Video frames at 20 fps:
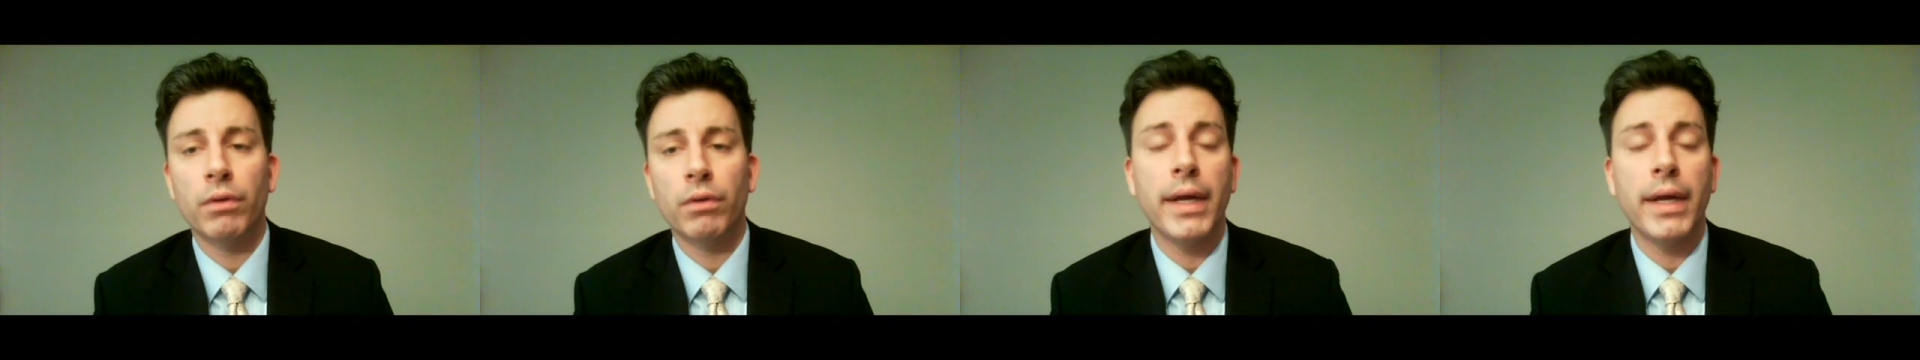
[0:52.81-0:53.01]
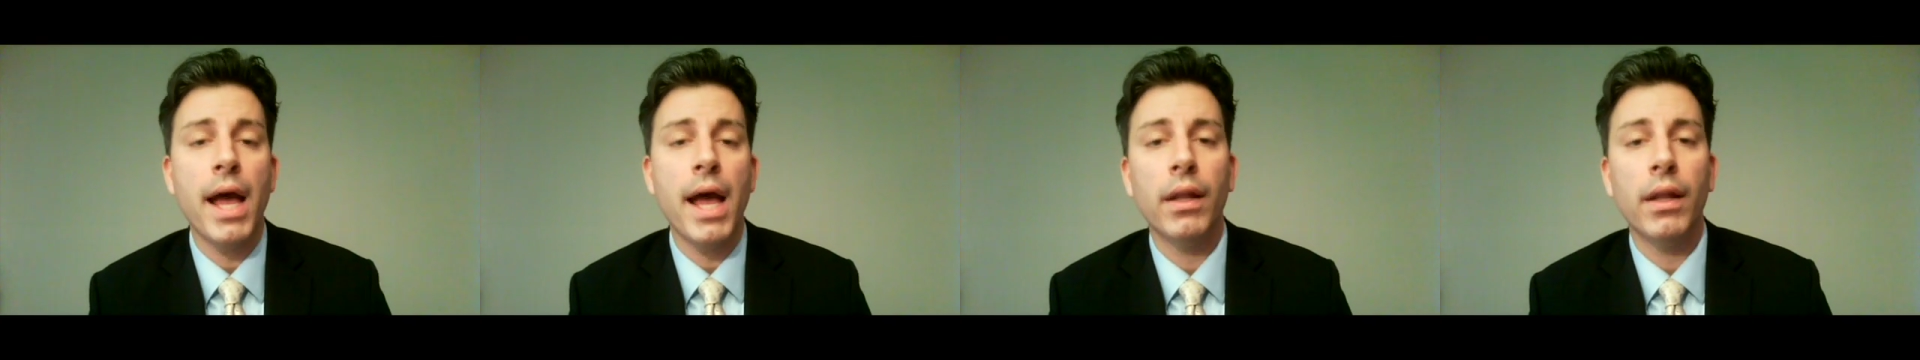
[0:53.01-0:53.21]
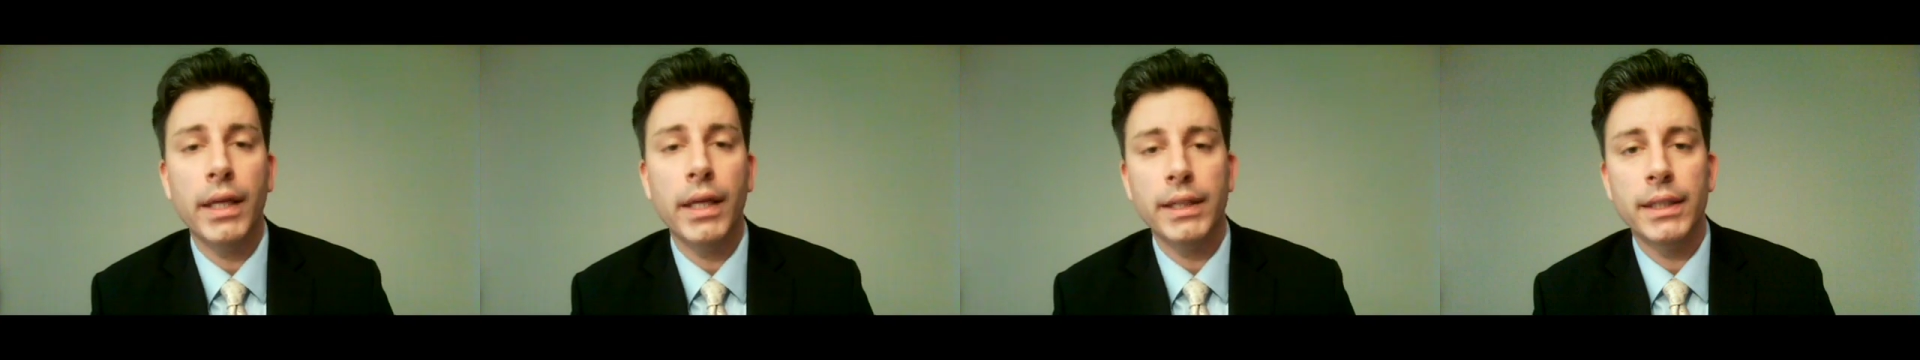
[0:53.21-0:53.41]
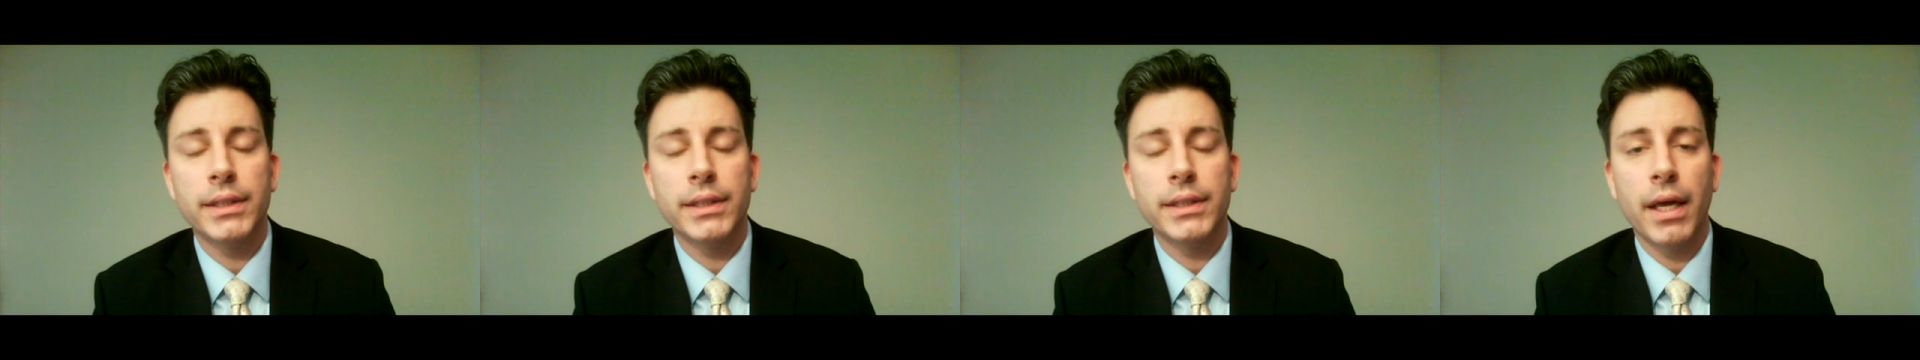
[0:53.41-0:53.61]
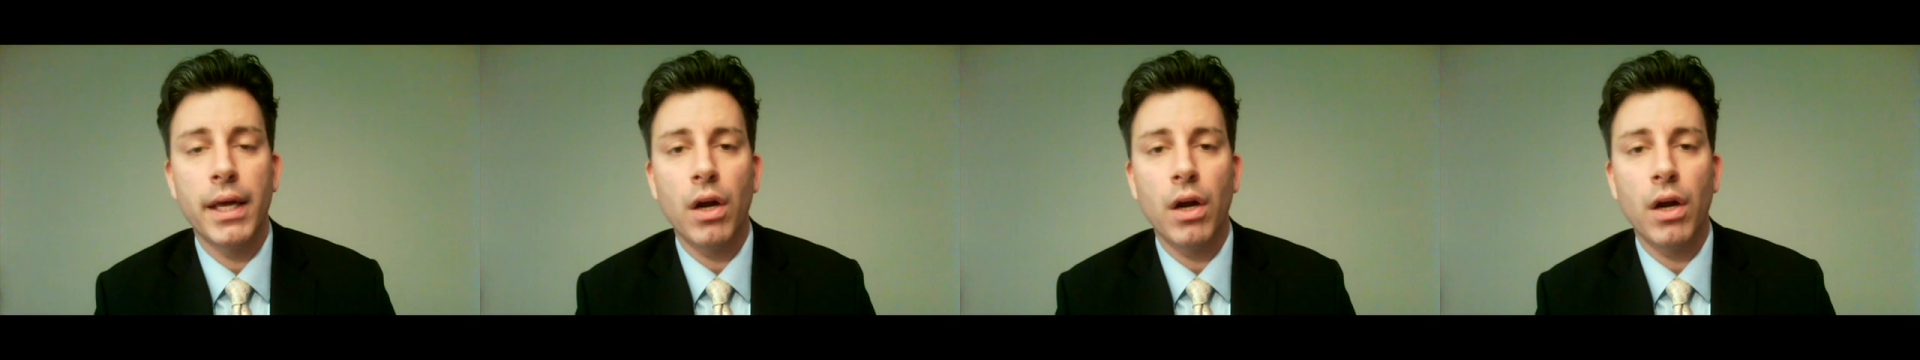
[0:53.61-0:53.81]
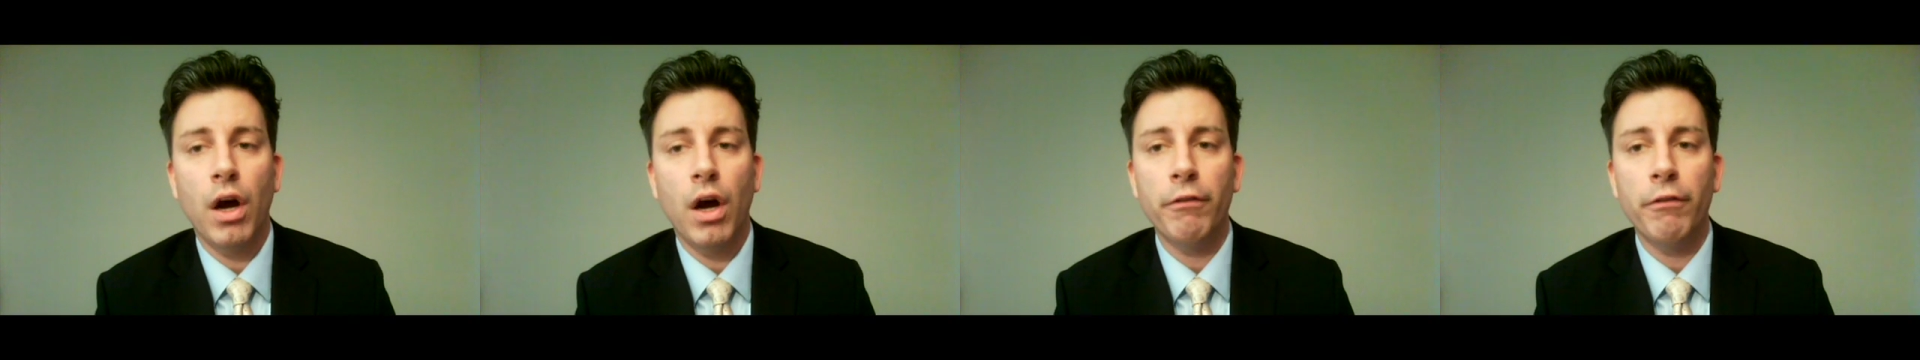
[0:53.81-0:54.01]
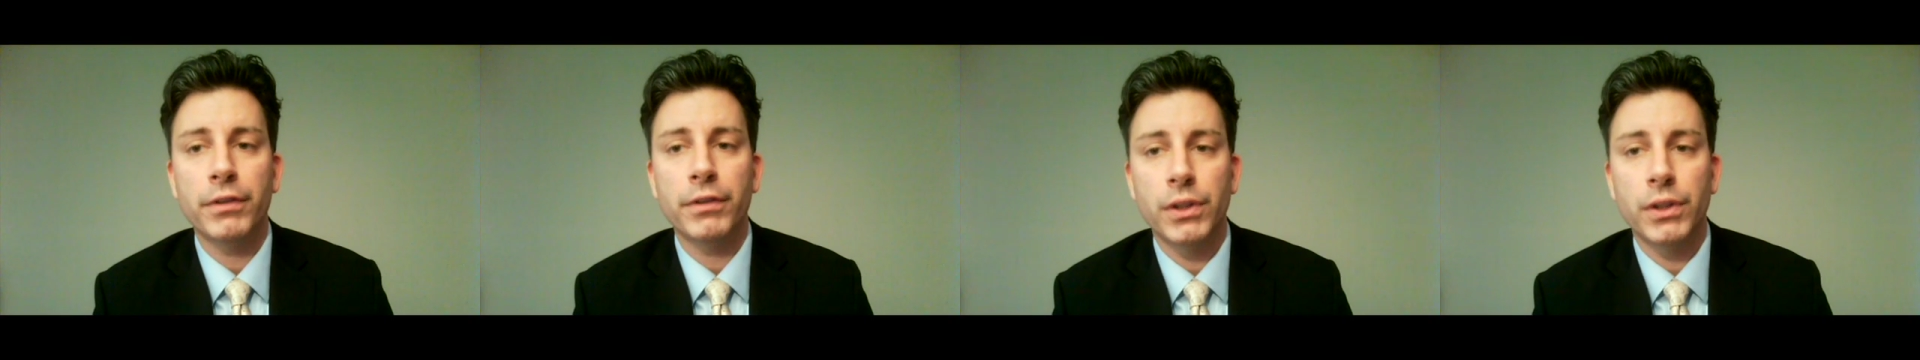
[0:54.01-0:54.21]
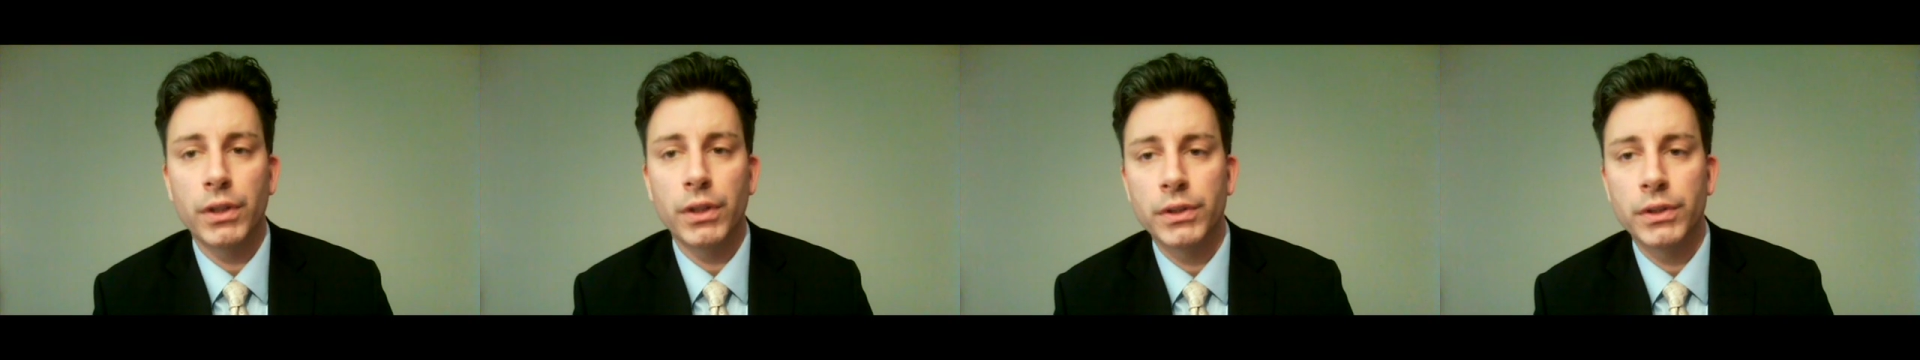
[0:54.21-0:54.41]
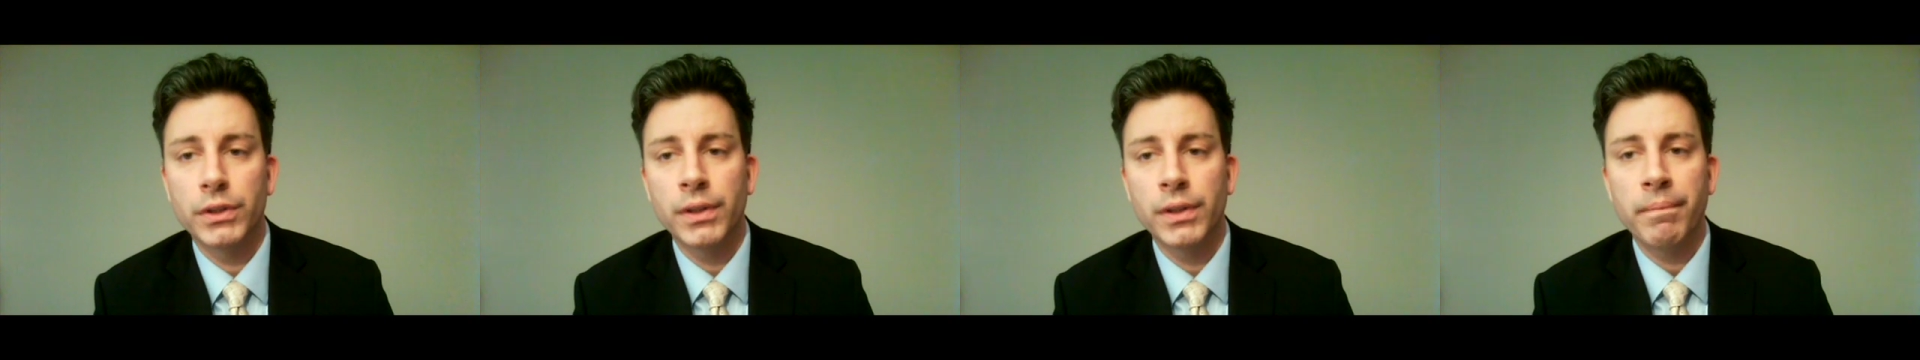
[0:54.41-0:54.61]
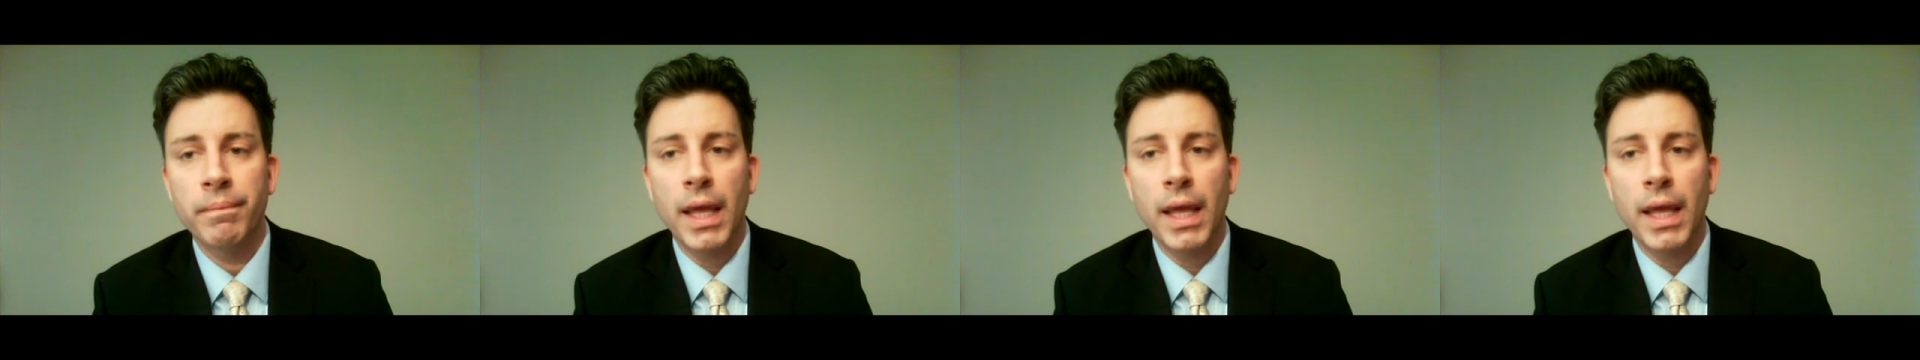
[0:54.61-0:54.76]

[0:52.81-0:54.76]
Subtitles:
reality is that officers